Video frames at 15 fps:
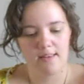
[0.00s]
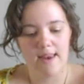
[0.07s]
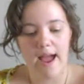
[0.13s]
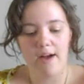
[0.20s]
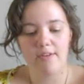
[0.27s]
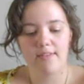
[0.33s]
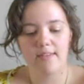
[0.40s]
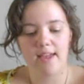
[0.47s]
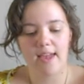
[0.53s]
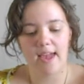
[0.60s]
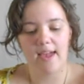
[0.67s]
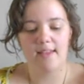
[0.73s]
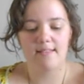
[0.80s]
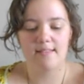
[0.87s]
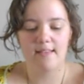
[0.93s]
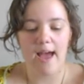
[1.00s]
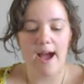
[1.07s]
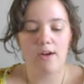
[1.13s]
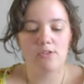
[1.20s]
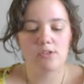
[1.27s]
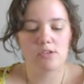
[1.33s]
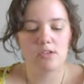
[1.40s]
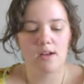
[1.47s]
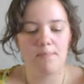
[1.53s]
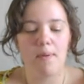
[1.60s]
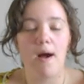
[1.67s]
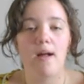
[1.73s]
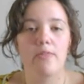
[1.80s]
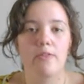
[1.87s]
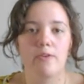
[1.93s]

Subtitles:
Now as I gaze out upon